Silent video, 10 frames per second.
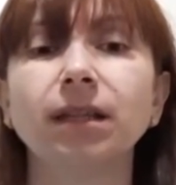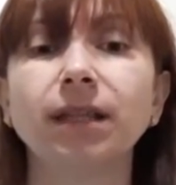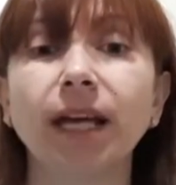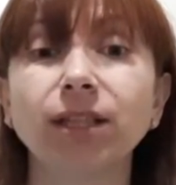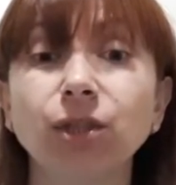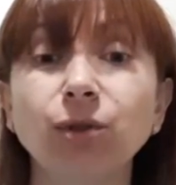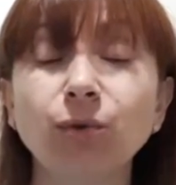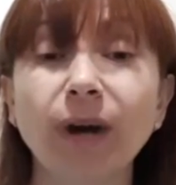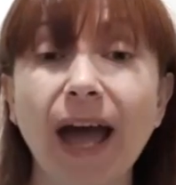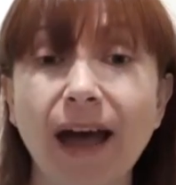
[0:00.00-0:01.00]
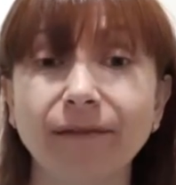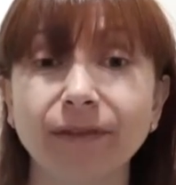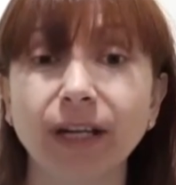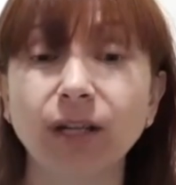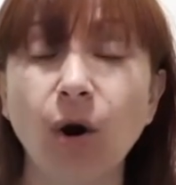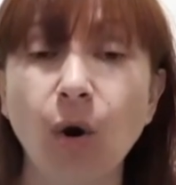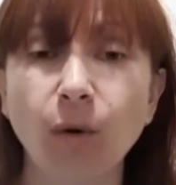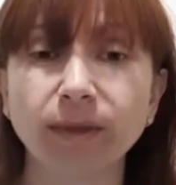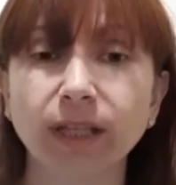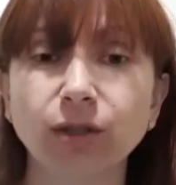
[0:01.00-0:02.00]
that you have at
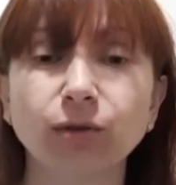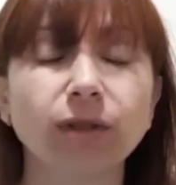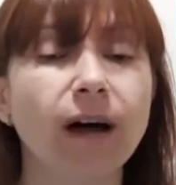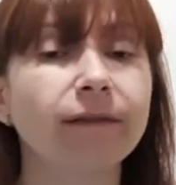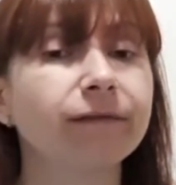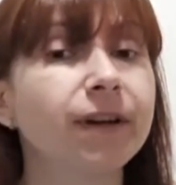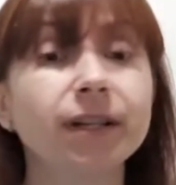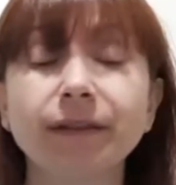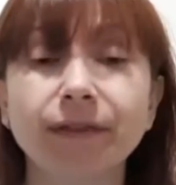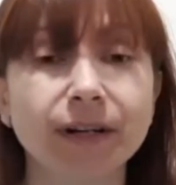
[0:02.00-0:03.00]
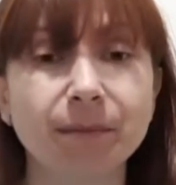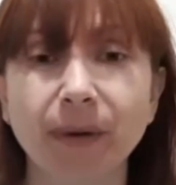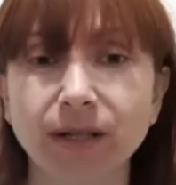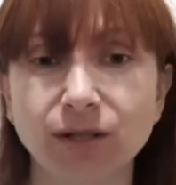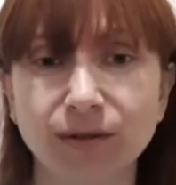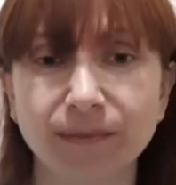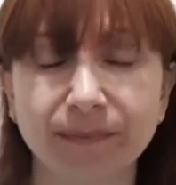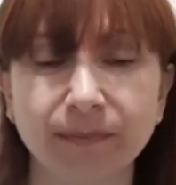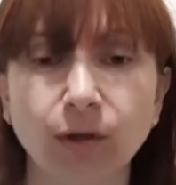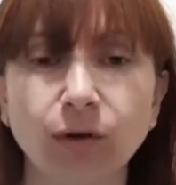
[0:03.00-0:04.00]
home that you love very, very much,
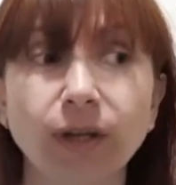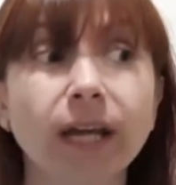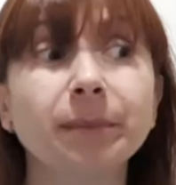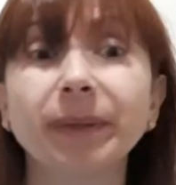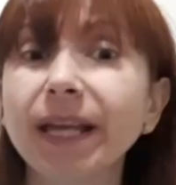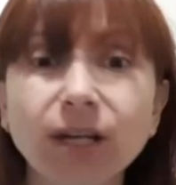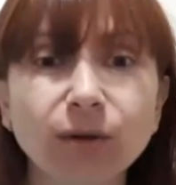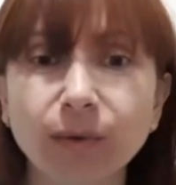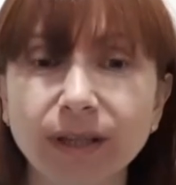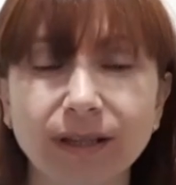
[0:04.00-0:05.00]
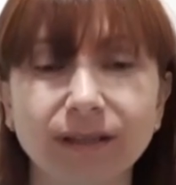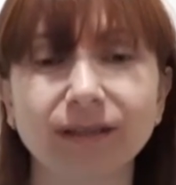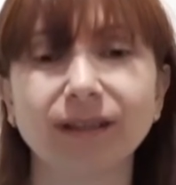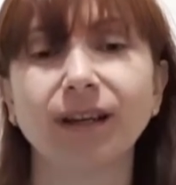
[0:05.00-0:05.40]
like playing with it.